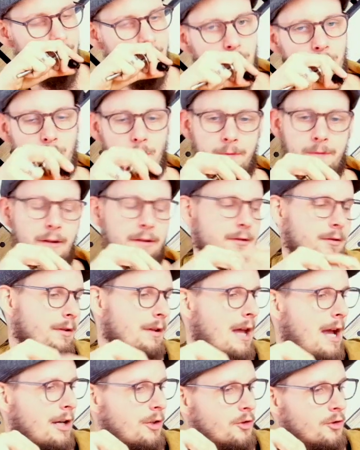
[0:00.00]
with this
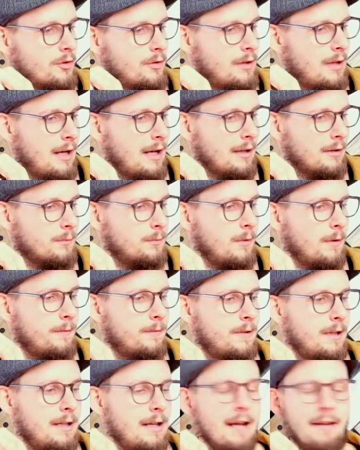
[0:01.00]
connection as
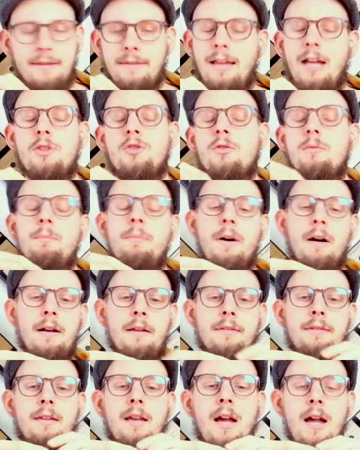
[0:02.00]
with the extension
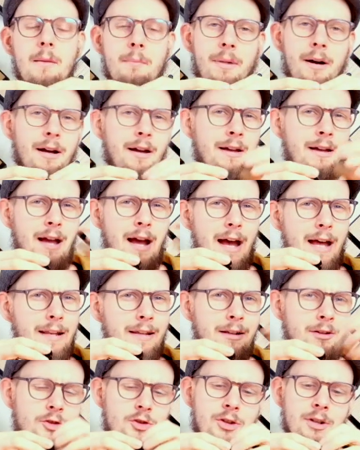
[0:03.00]
bars. By
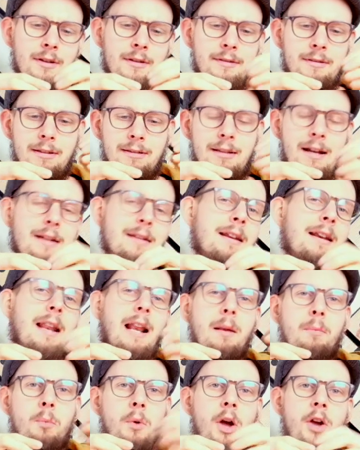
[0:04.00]
adding just a tiny
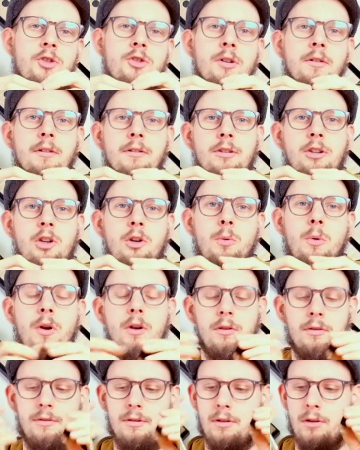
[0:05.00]
little pressure on the
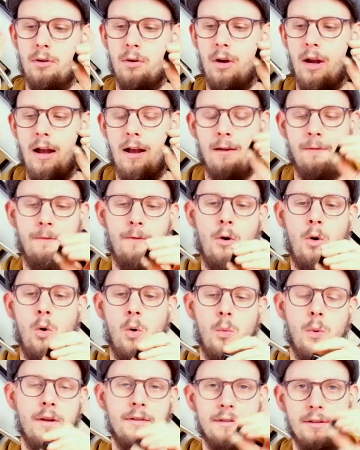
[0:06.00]
screws, you have
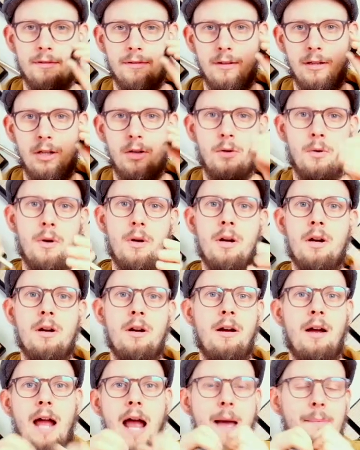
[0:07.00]
always a
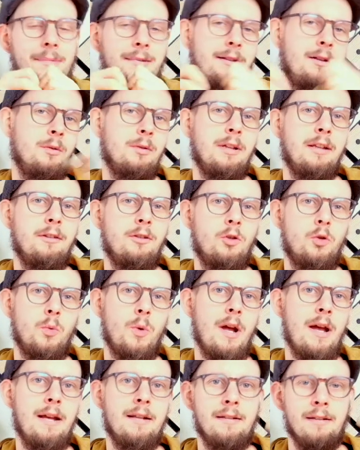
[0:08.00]
secure, absolutely
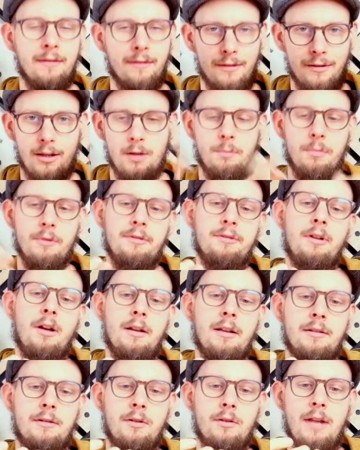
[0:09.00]
straight and super
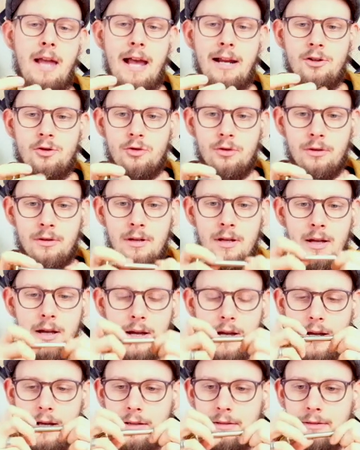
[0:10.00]
solid connection
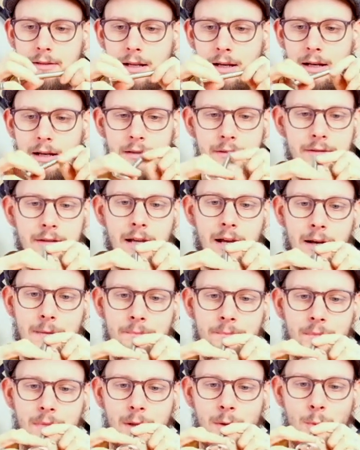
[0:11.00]
that
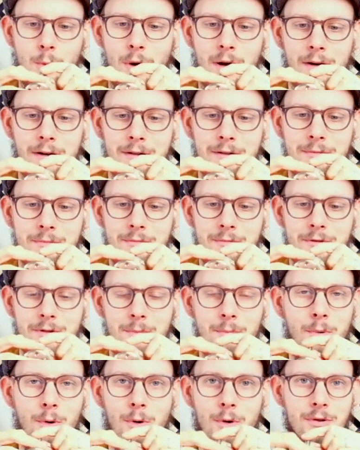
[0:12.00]
will
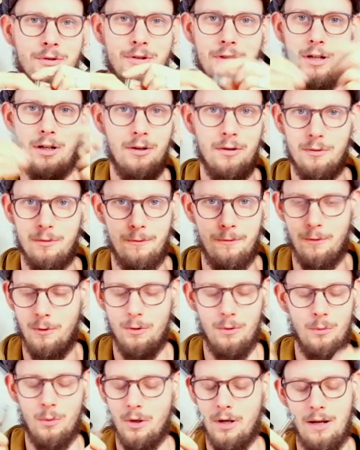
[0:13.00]
support you
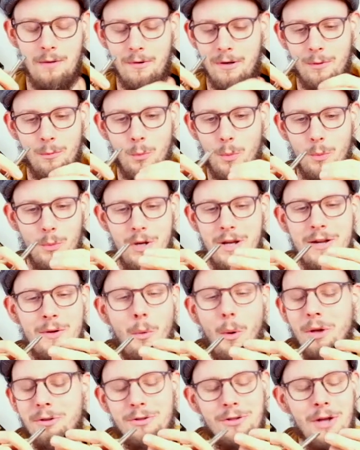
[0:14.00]
for whatever you
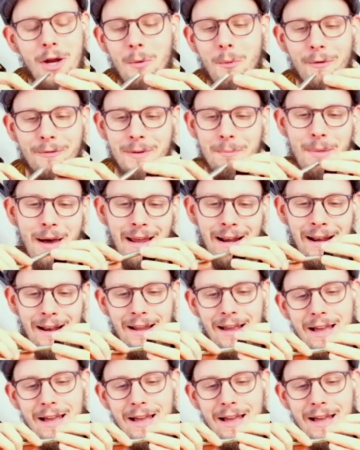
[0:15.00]
want to do with the pedal.